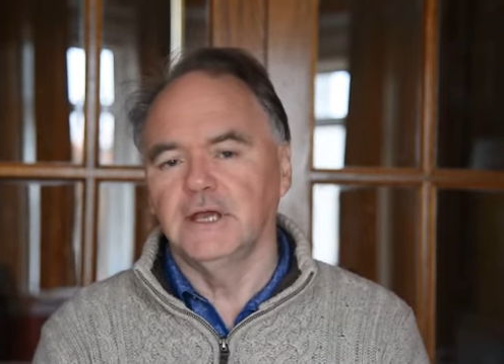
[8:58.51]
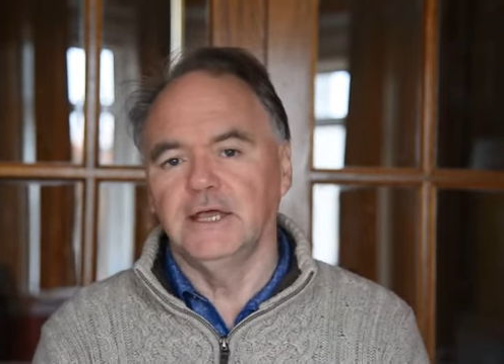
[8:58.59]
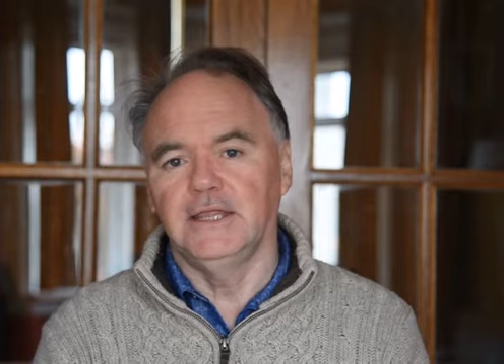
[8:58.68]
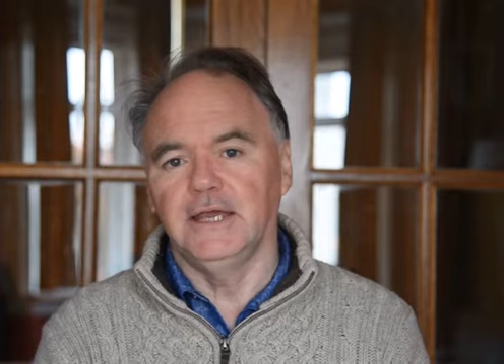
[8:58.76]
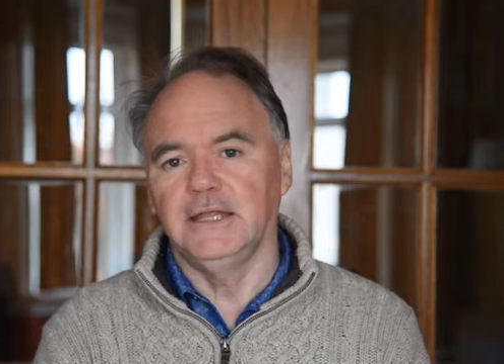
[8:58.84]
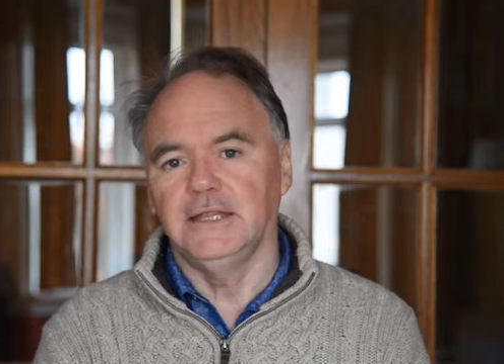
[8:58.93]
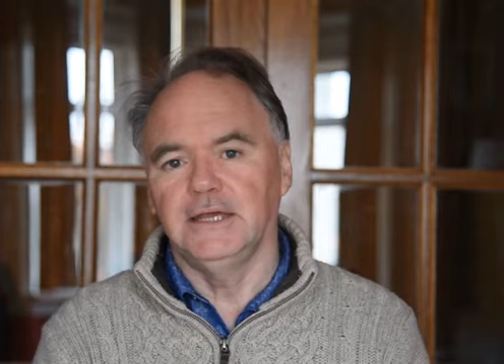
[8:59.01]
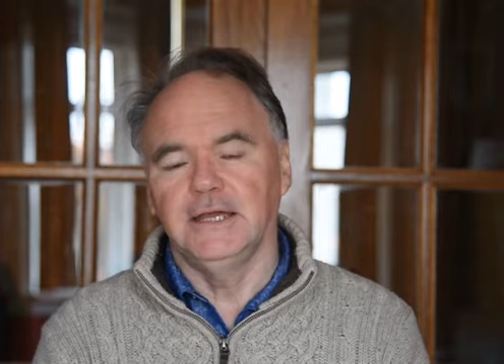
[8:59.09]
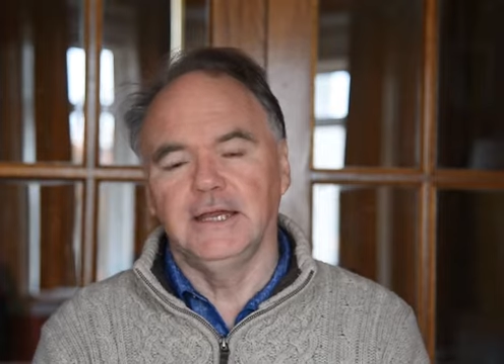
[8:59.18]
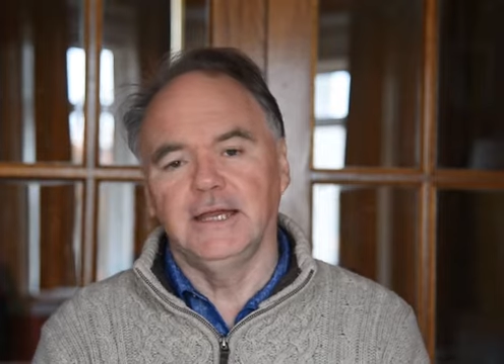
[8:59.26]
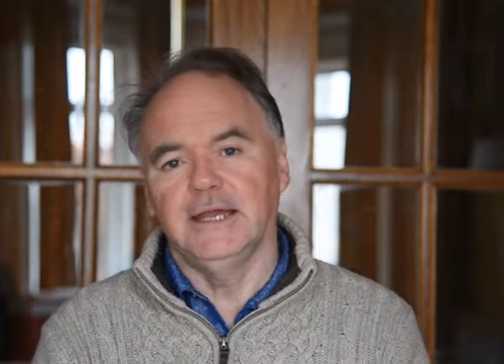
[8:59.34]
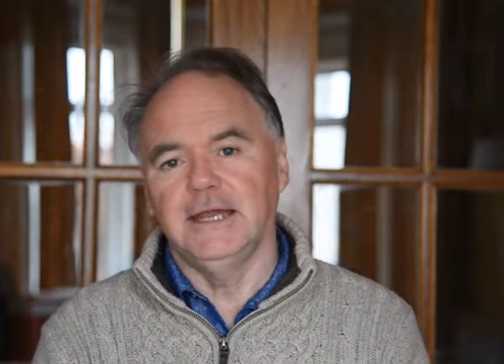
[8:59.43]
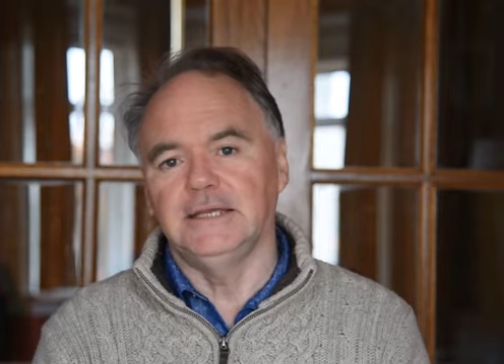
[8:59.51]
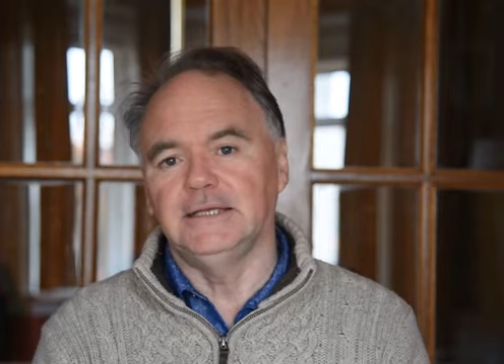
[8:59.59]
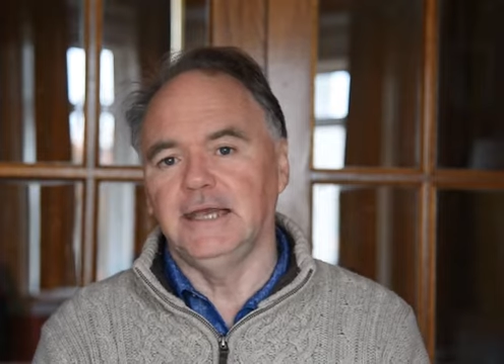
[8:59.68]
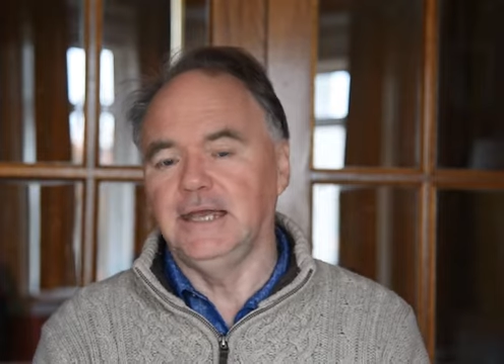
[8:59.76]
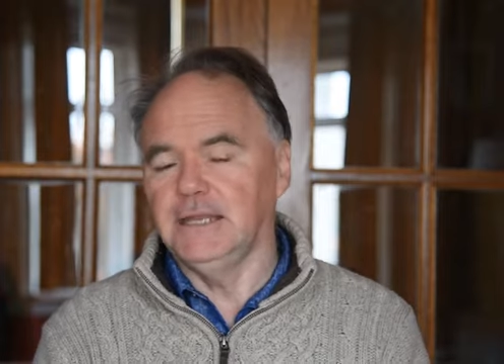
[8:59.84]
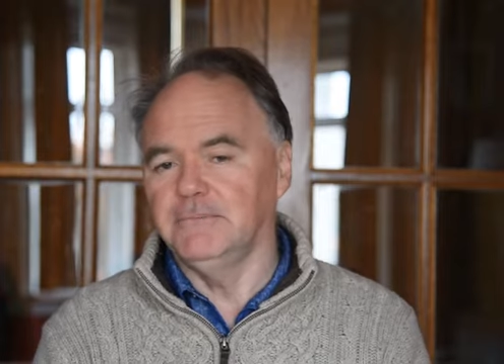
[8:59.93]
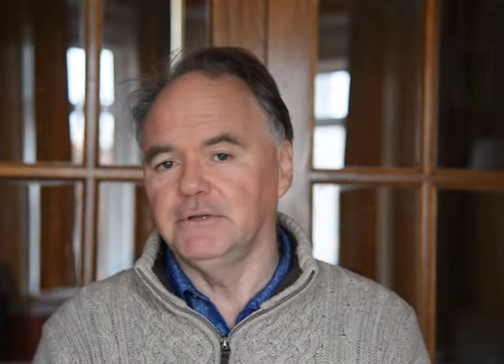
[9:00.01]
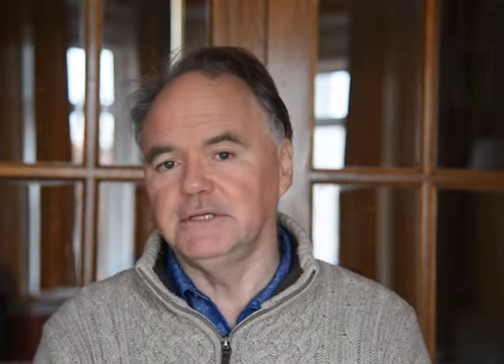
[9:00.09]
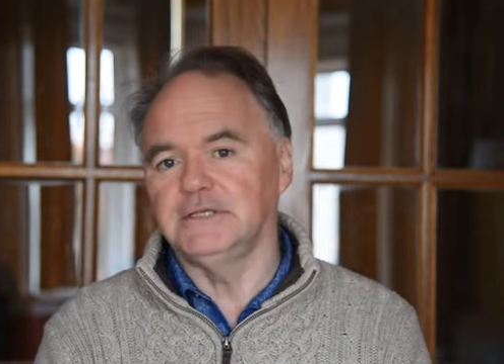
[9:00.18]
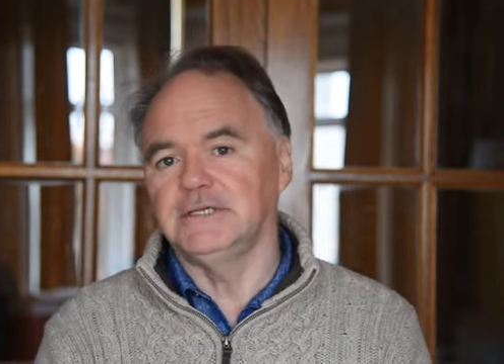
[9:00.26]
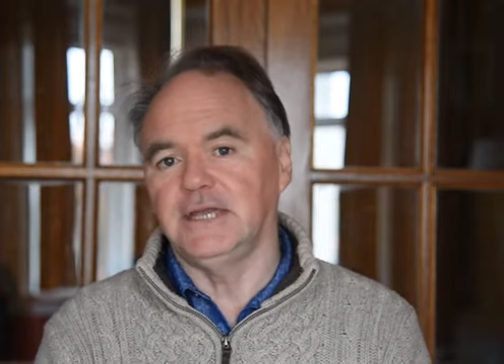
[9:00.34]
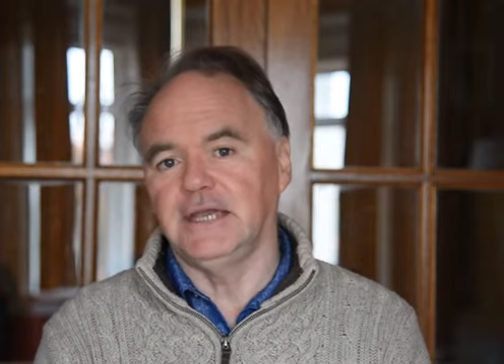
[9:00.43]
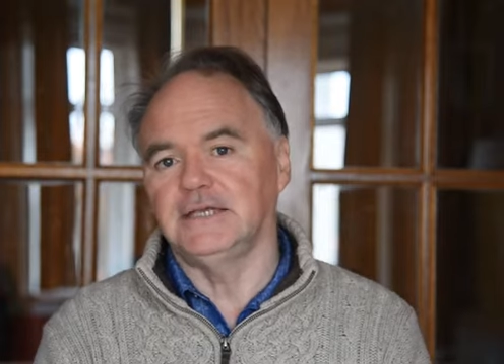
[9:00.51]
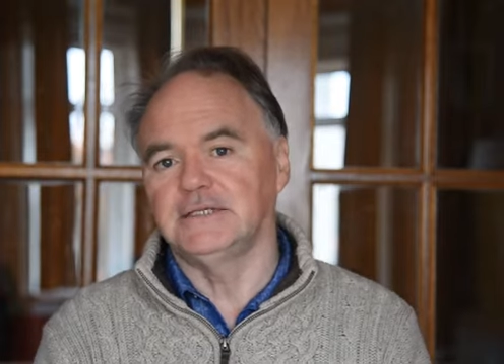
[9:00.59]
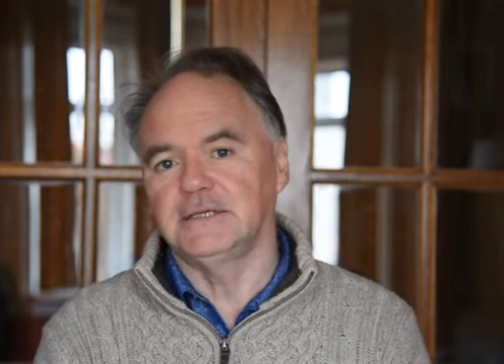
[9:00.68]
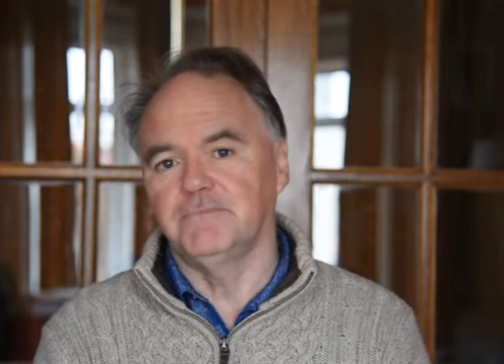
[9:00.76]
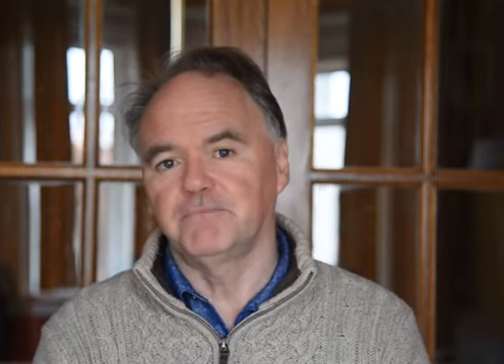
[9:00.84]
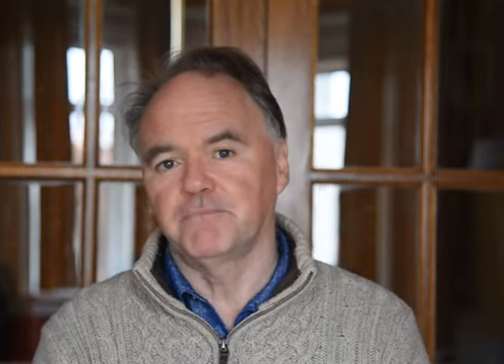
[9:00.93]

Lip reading: then it's anybody's guess